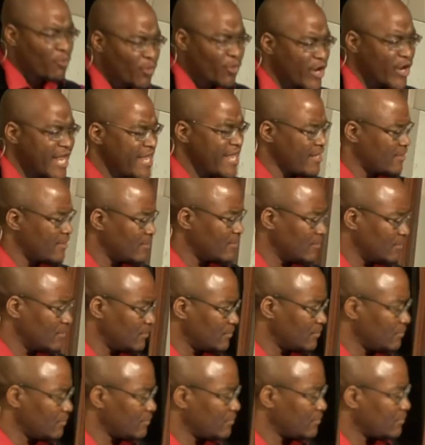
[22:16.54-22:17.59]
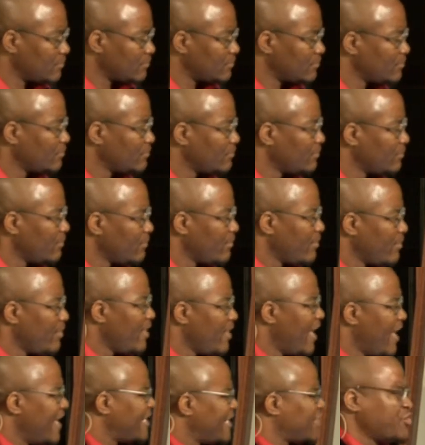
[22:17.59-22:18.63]
real
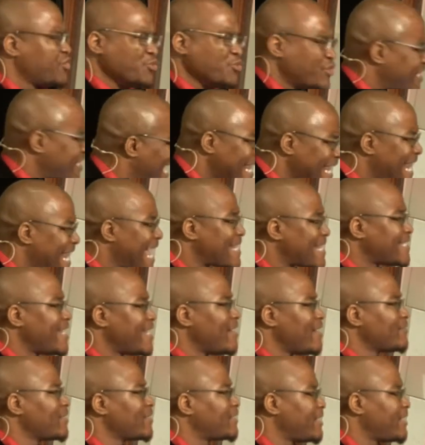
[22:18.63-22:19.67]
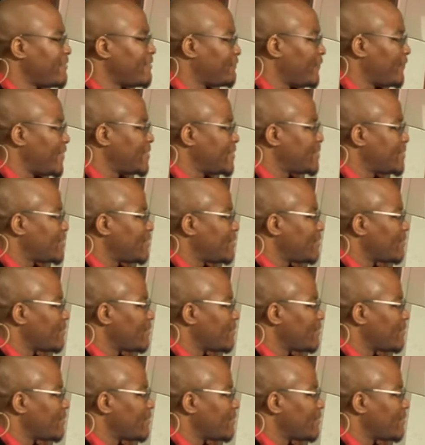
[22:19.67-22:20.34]
that you cannot tell the difference